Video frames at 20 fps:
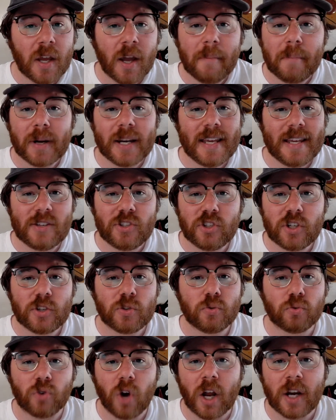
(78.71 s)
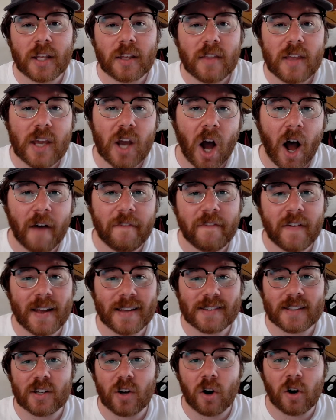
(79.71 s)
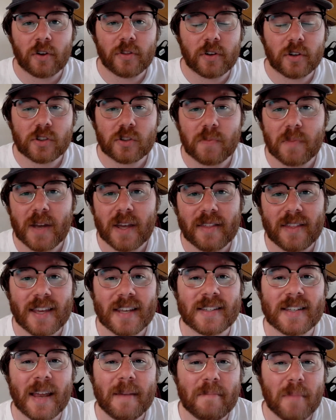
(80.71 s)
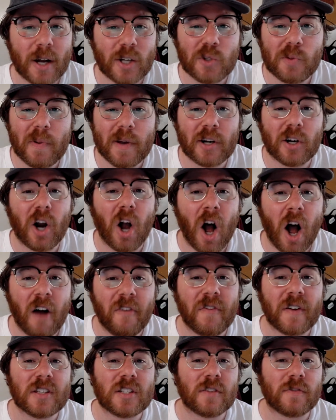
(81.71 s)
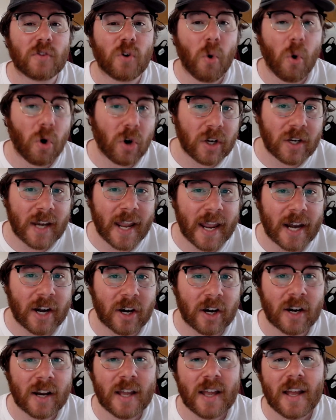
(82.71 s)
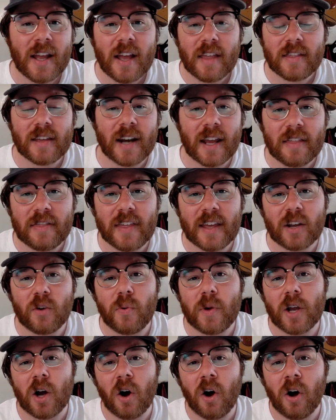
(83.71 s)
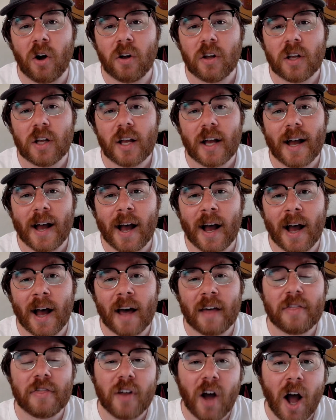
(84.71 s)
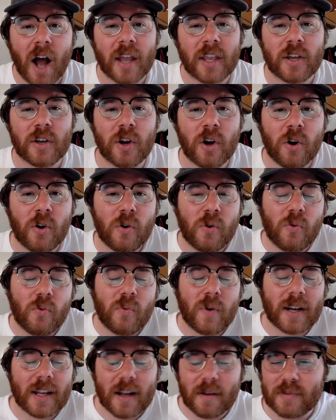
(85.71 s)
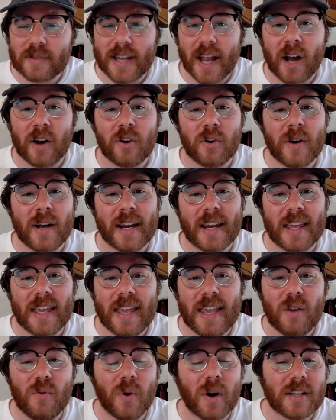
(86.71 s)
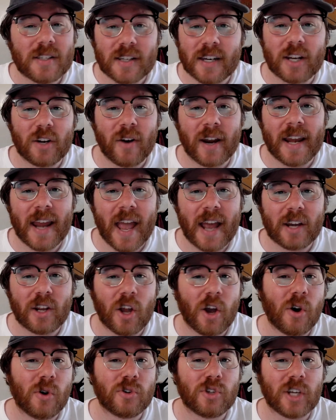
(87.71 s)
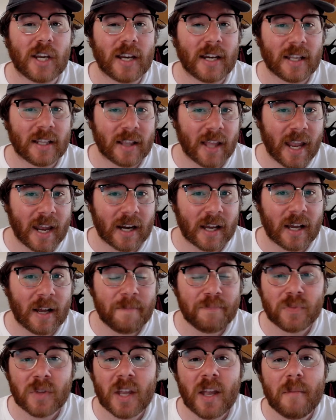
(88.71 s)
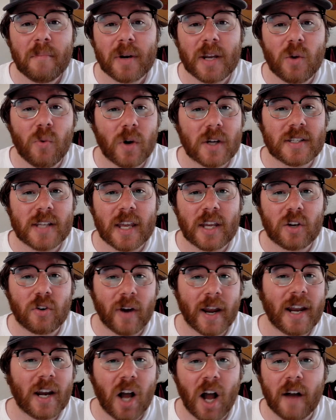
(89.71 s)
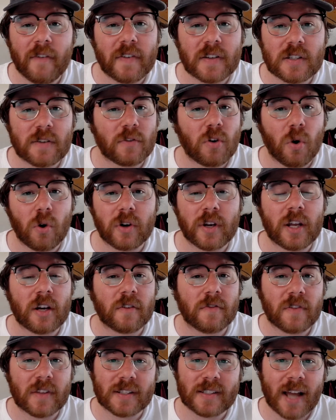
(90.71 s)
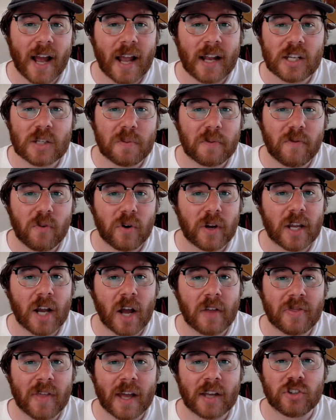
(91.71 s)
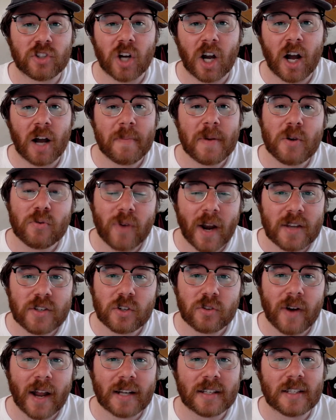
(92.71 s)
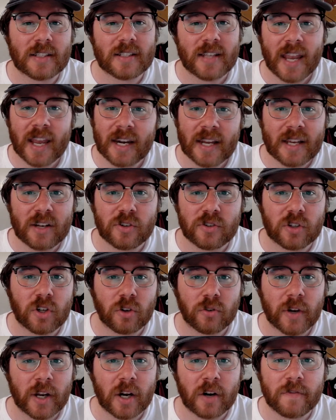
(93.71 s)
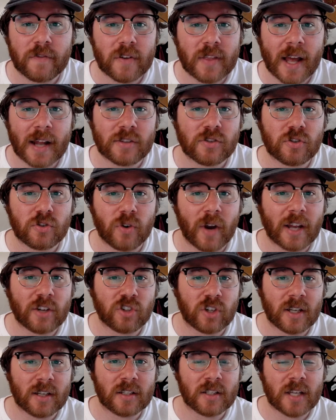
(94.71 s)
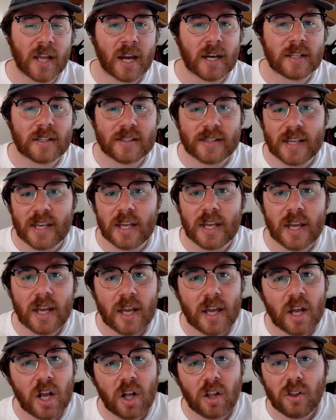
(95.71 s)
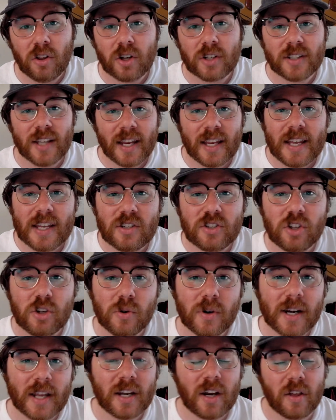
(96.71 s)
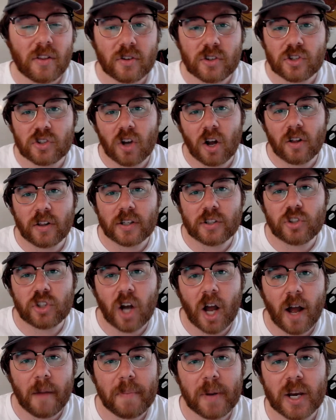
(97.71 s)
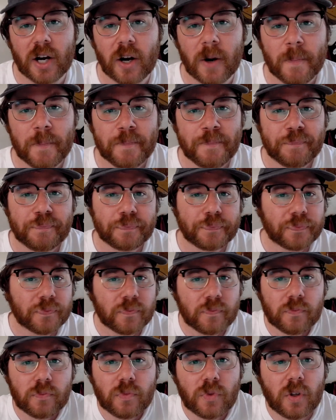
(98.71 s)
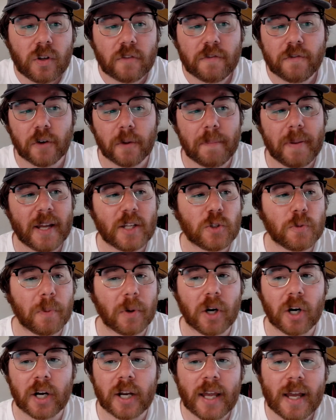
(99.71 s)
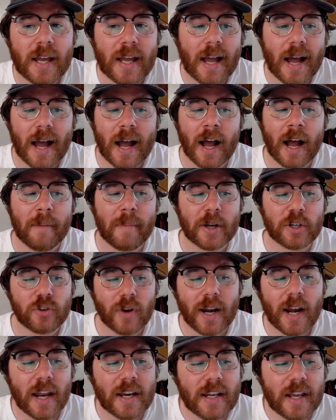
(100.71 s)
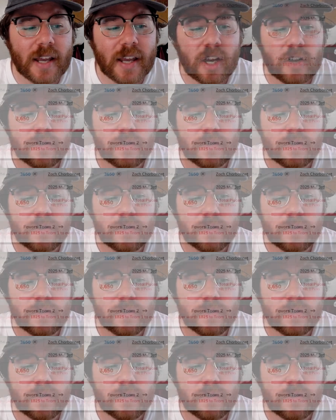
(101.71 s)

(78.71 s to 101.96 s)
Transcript: but he's just running the offense. And Arthur Smith is a much better offensive coordinator than I think we all uh, thought. You know, when it comes down to it, he wasn't a great head coach in Atlanta, but he was a great offensive coordinator for the Titans before he got that job. He resurrected Tannehill's career for that stretch in Tennessee. Looks like he's doing another solid job here for Pittsburgh. Uh, my trade idea here